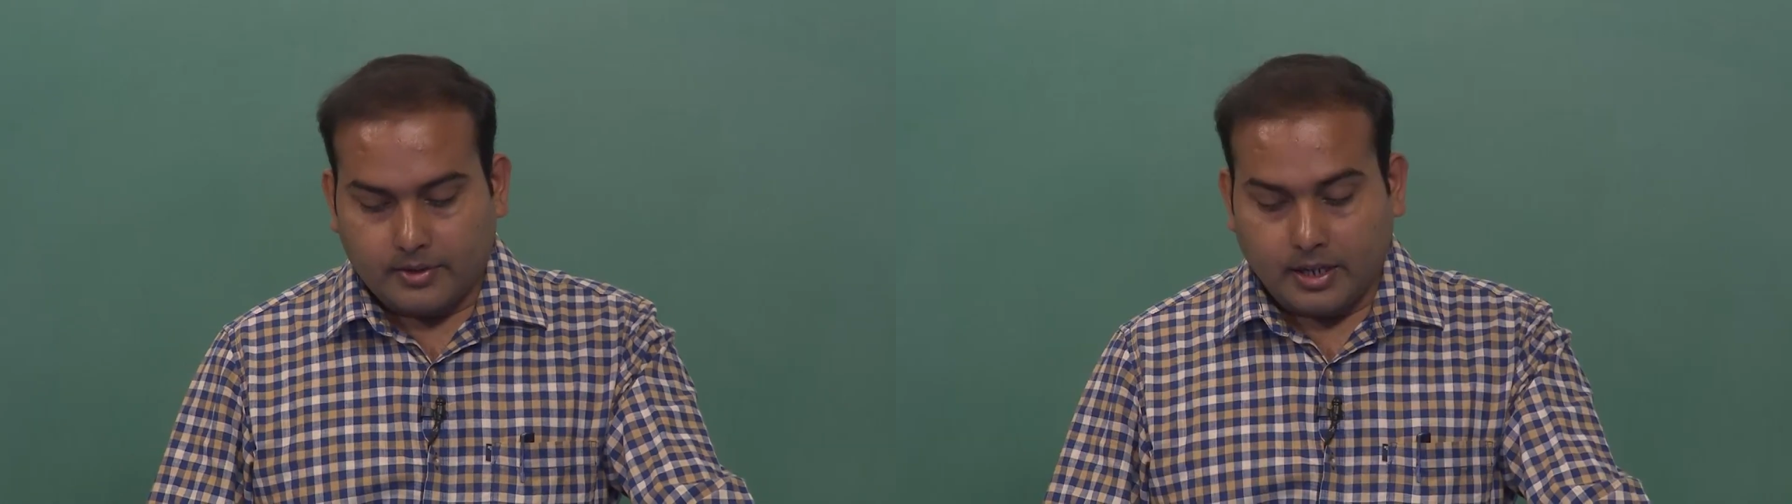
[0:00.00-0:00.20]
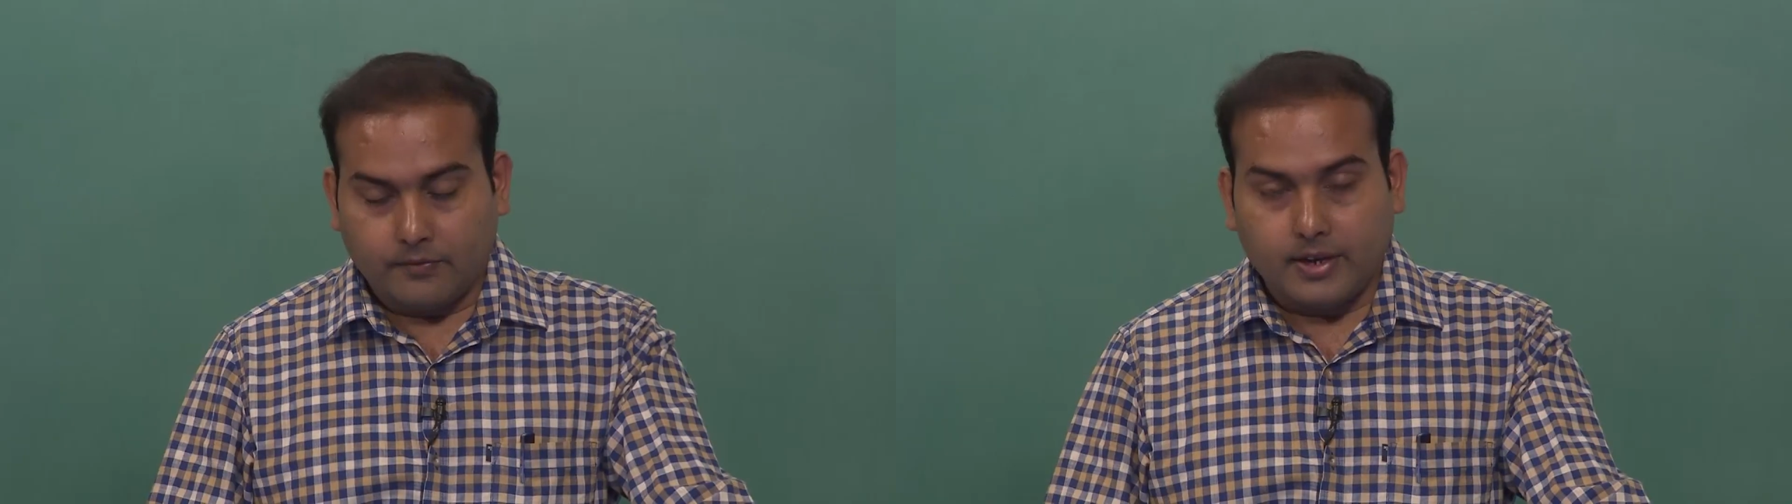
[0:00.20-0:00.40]

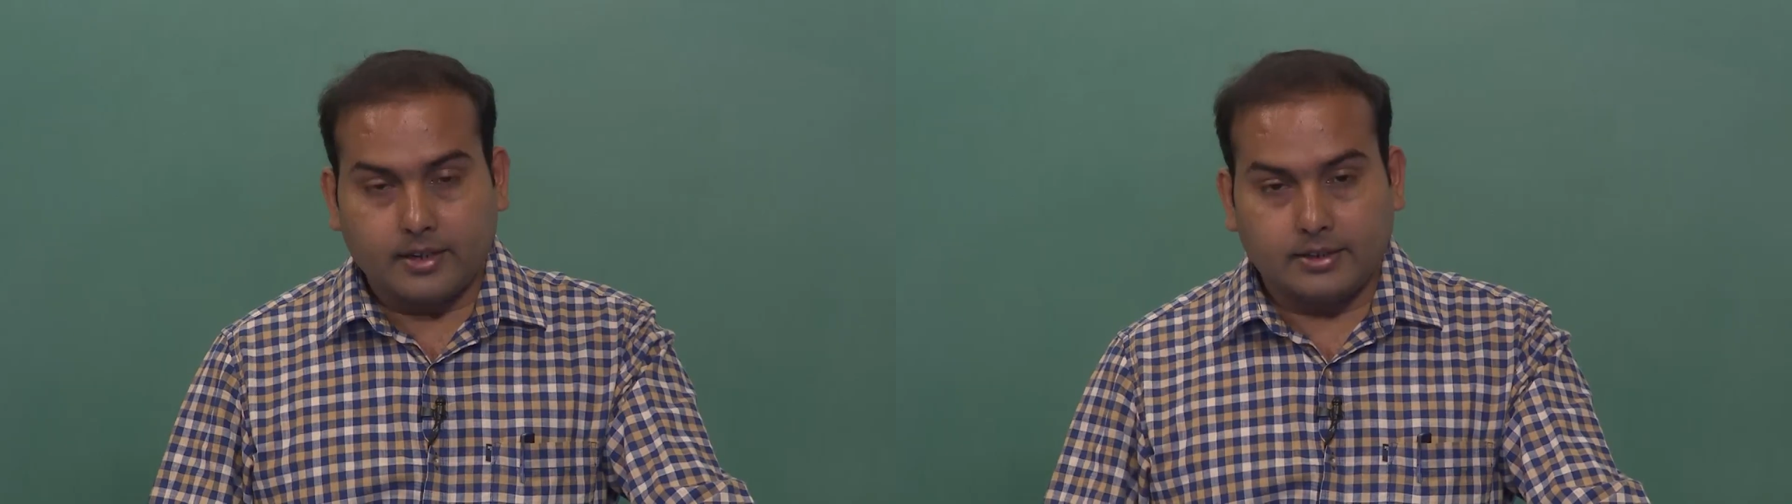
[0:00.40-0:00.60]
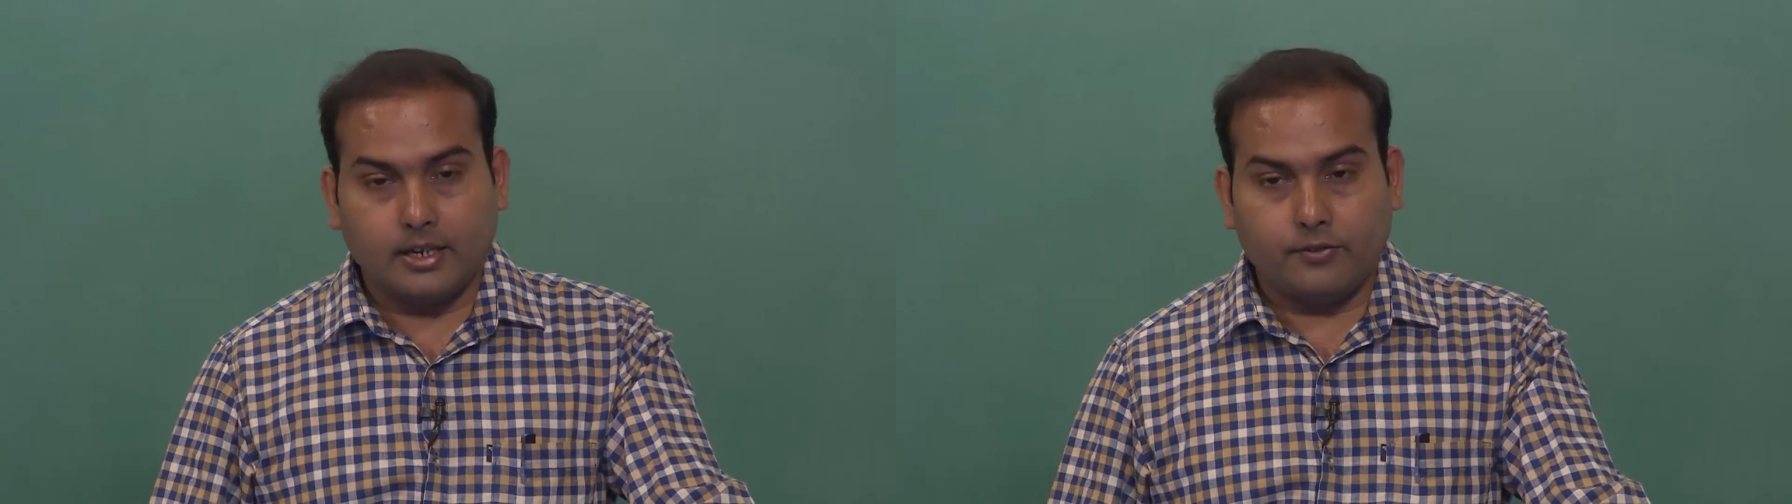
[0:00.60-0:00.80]
in
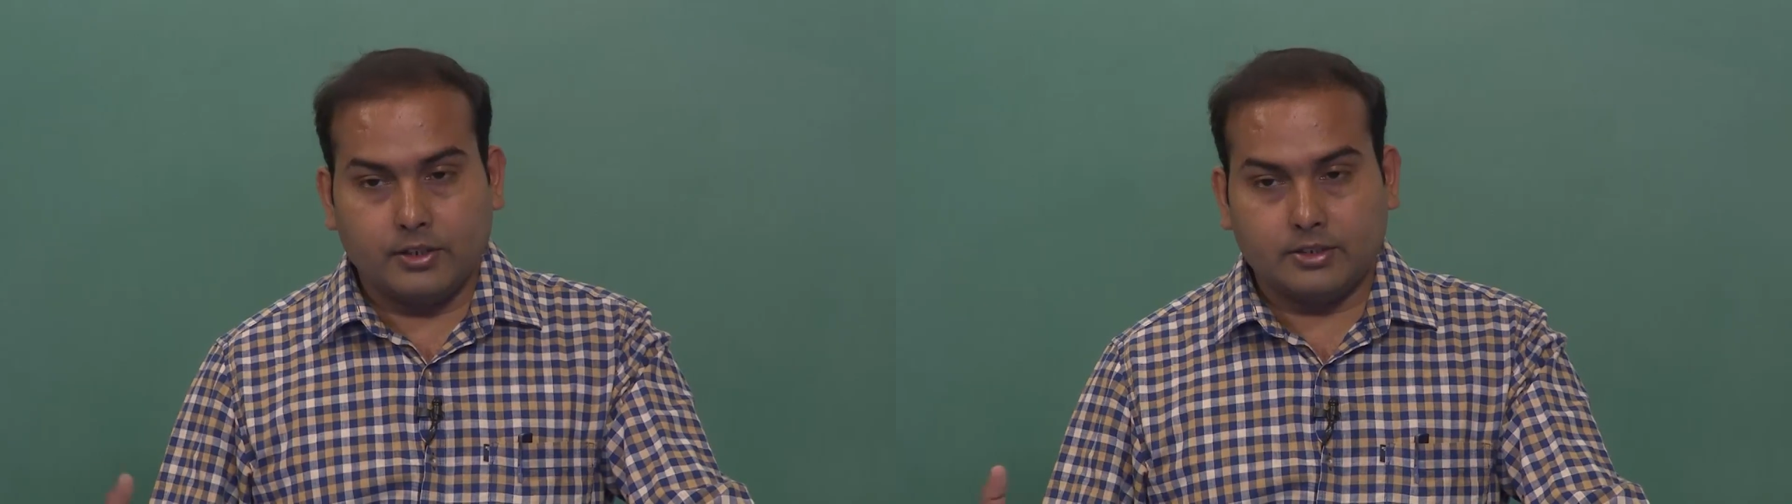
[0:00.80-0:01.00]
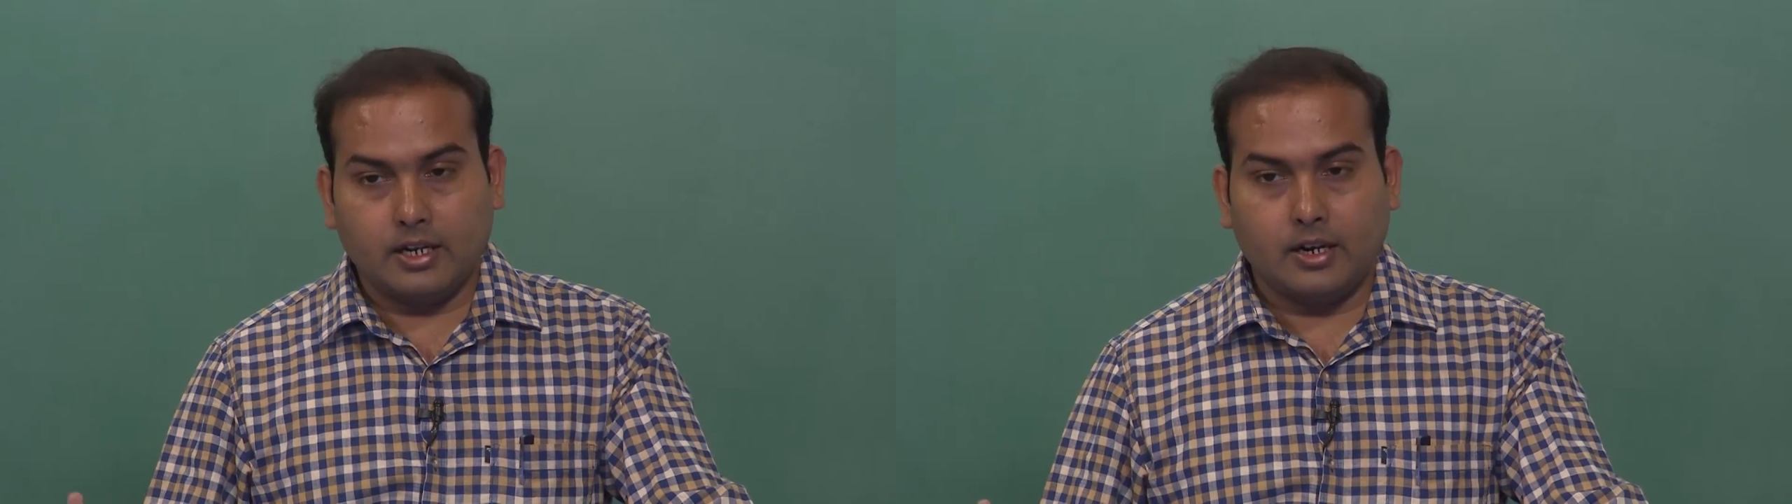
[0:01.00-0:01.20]
fact than
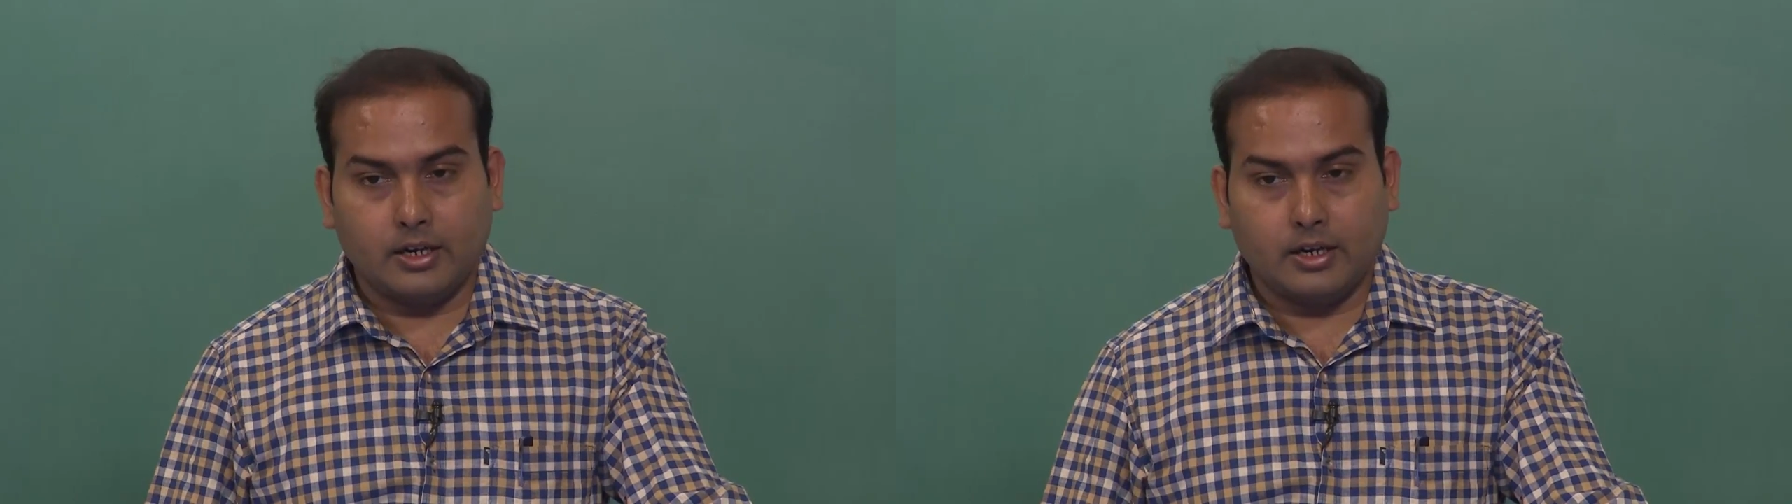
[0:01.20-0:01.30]
physical